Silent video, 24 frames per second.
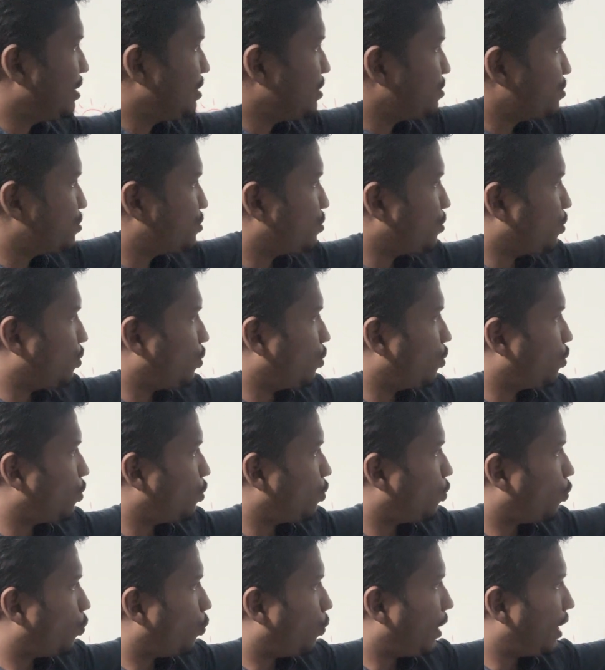
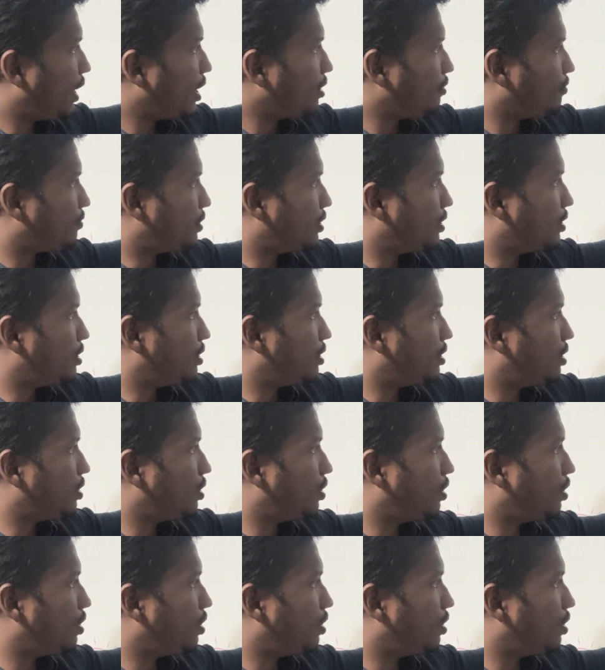So whenever